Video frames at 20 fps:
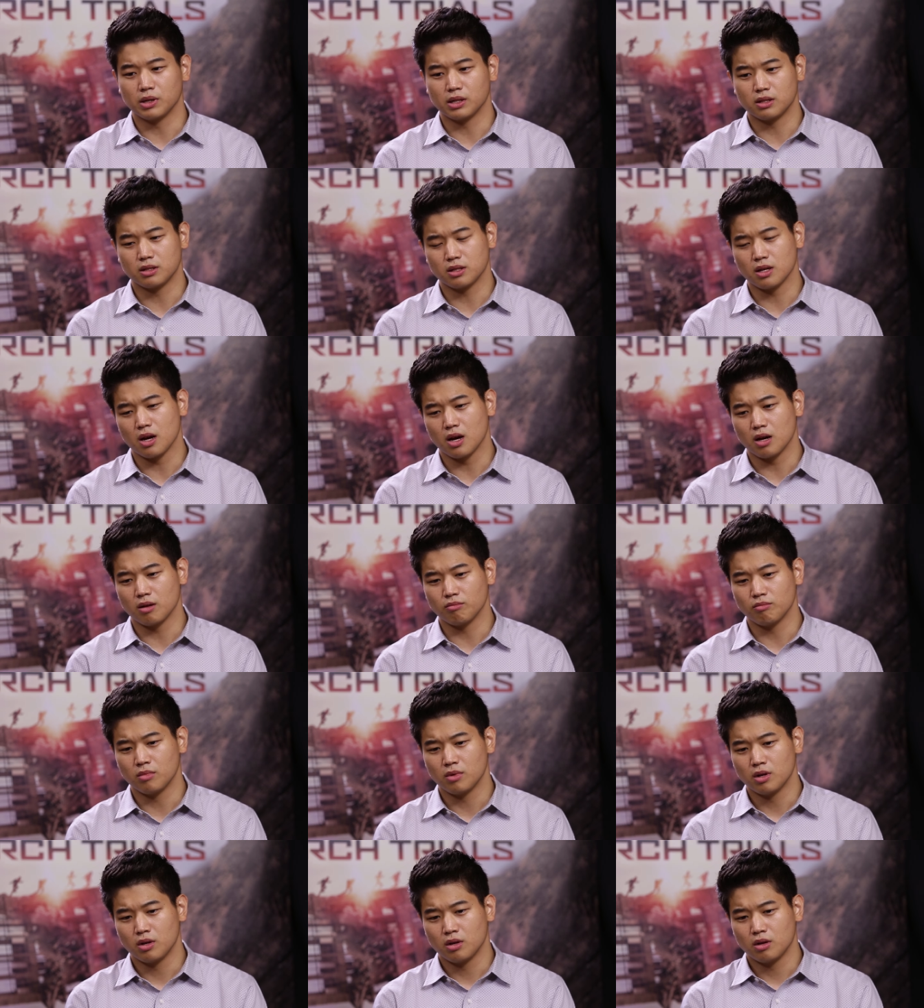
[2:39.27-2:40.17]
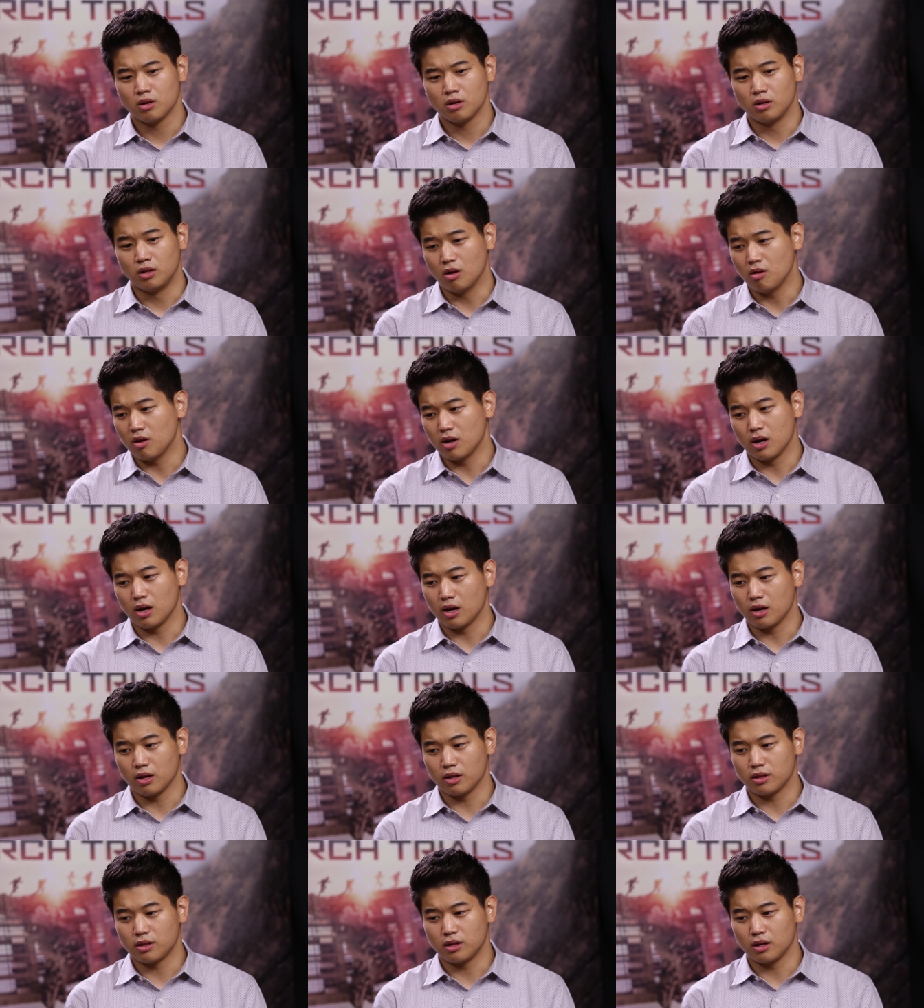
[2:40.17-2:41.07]
But um, no,
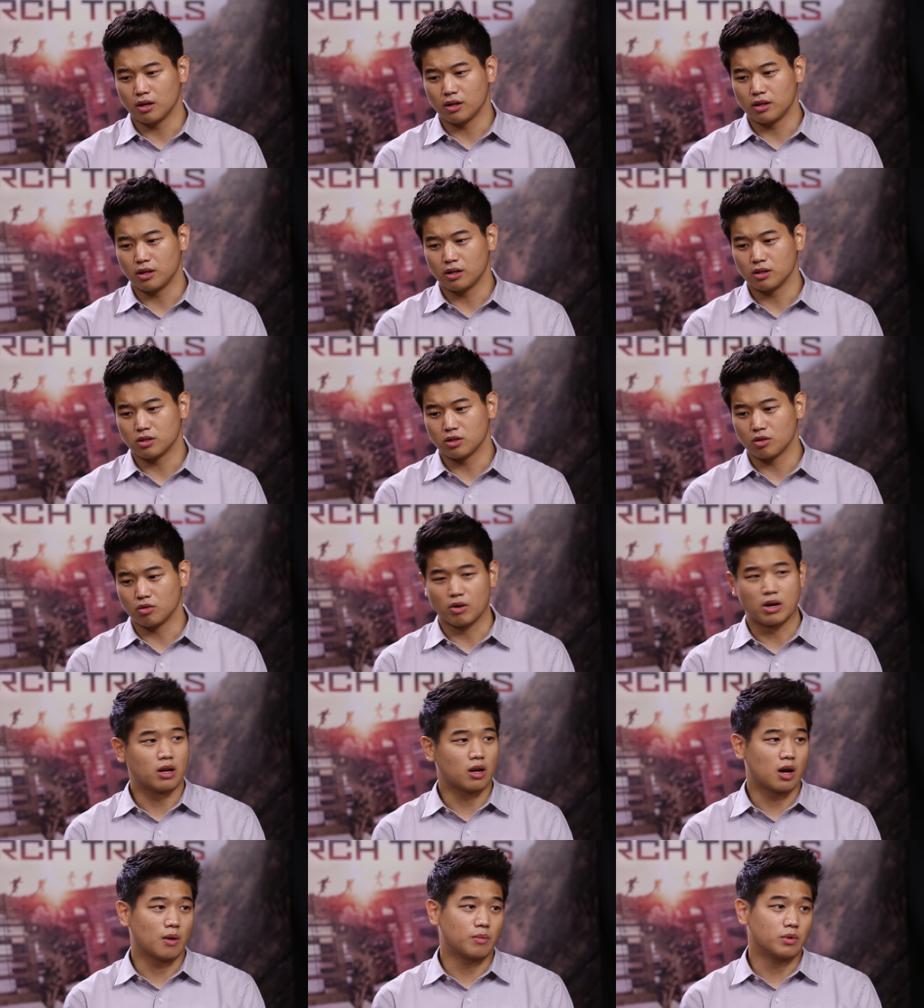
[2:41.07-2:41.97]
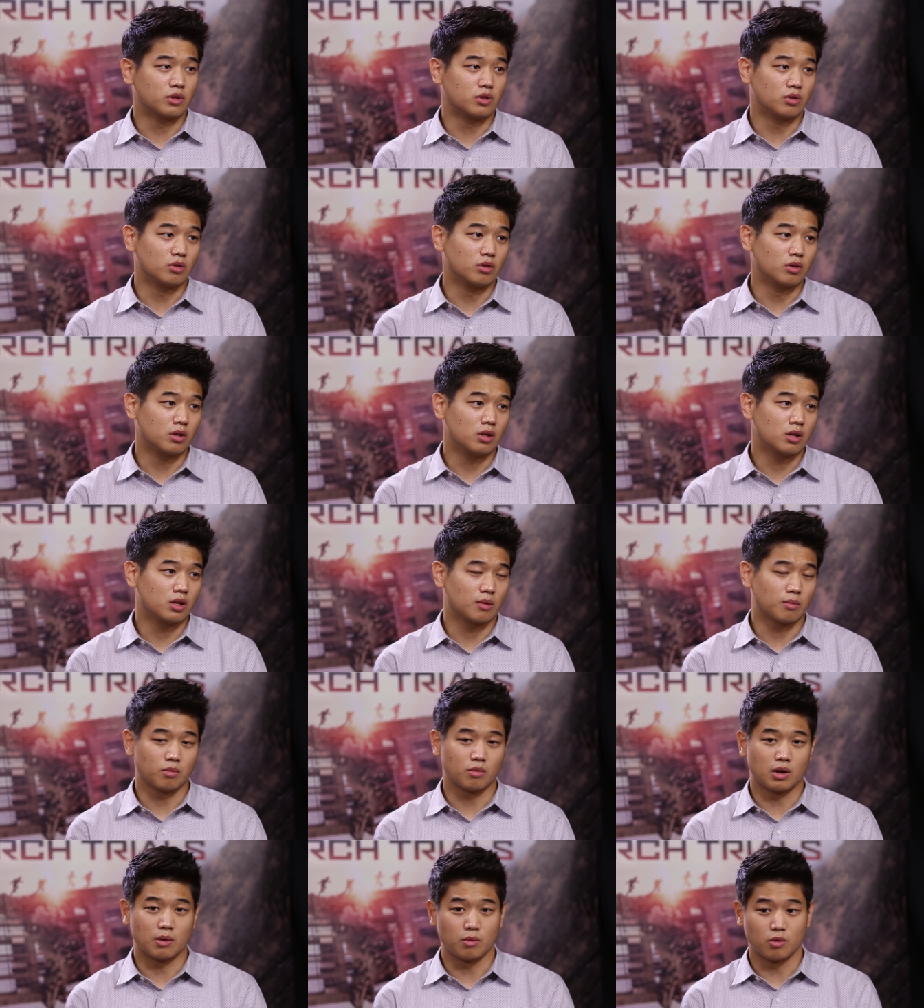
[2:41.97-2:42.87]
I, I, th I, think it's a great opportunity and
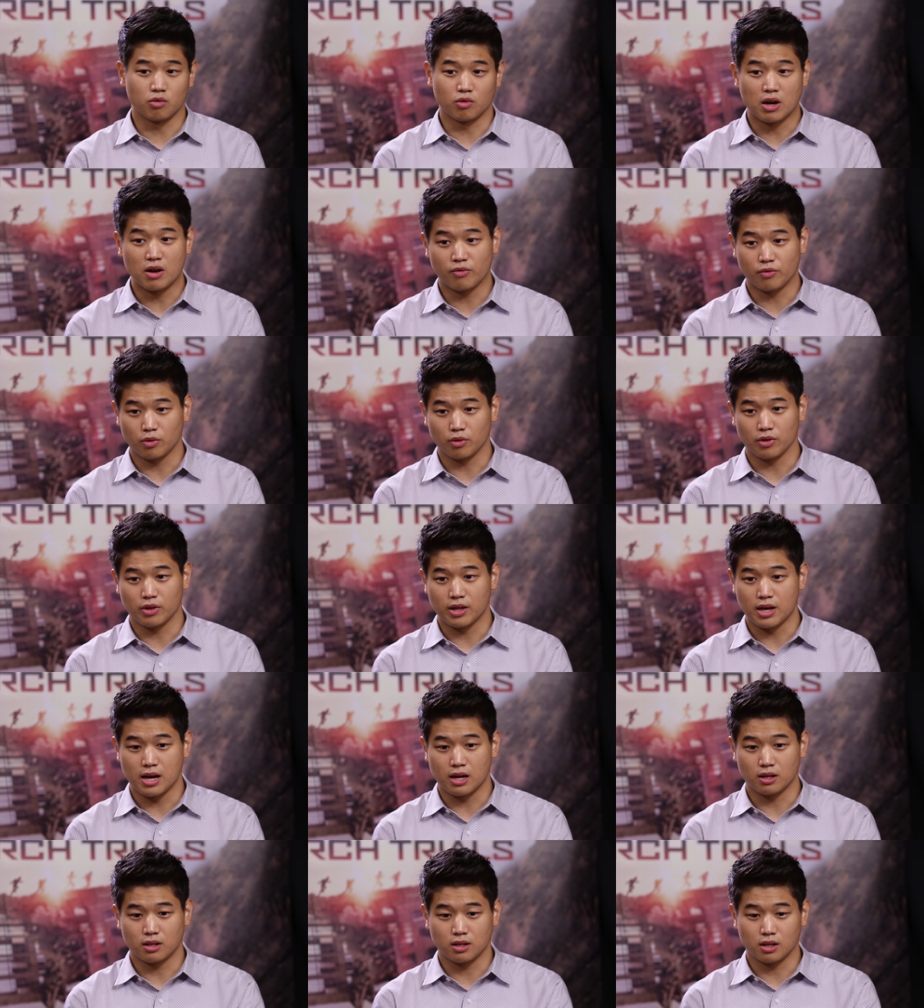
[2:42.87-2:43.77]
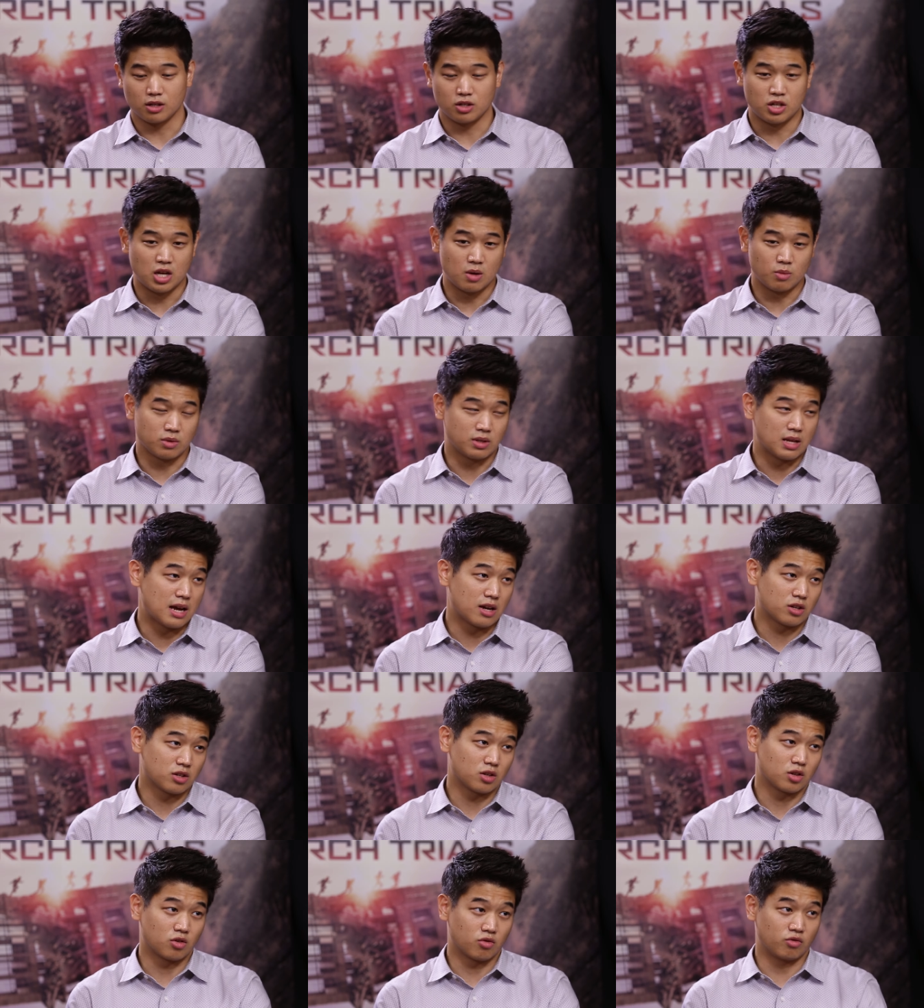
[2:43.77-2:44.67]
I'm, I'm grateful that uh, James
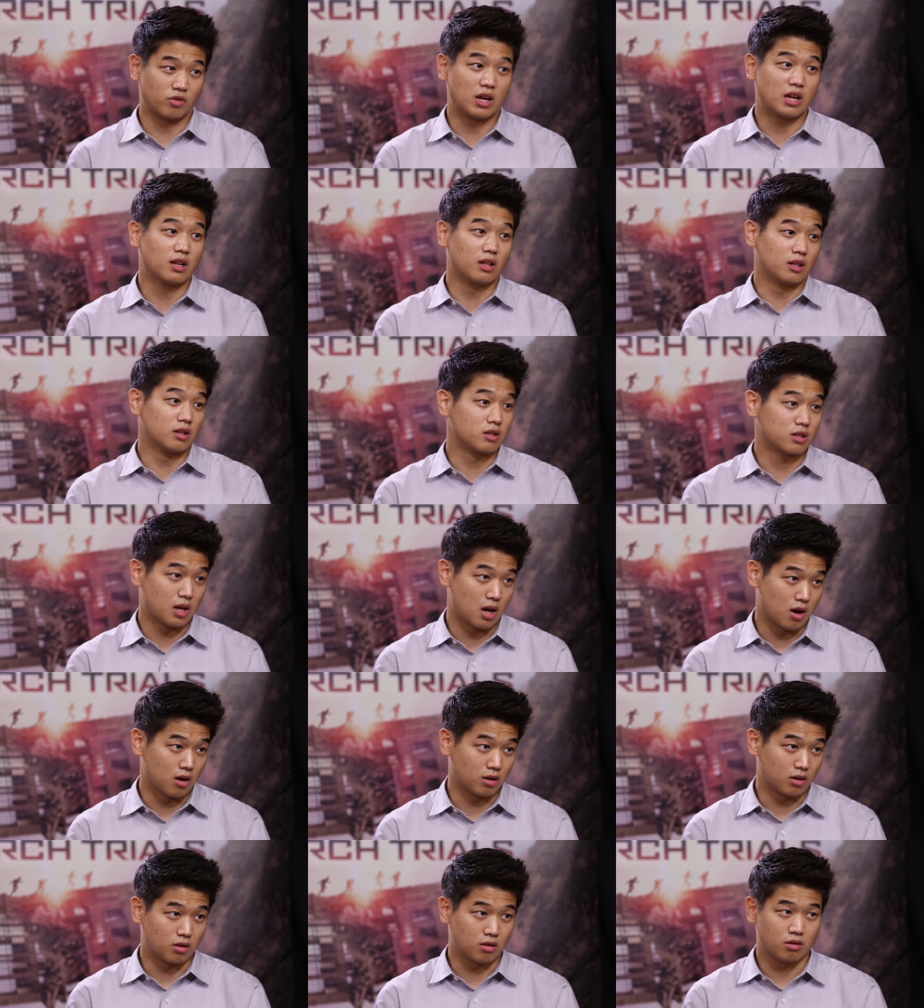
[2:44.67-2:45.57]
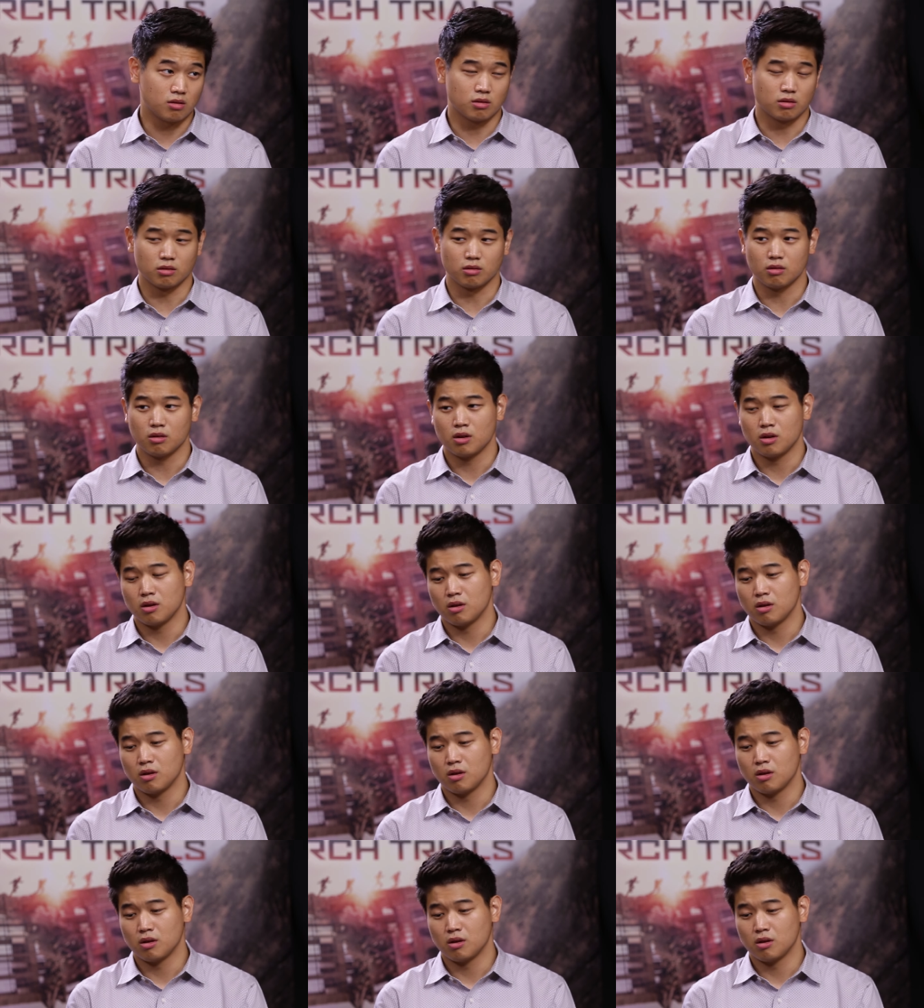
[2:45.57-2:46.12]
Dashner created this character. and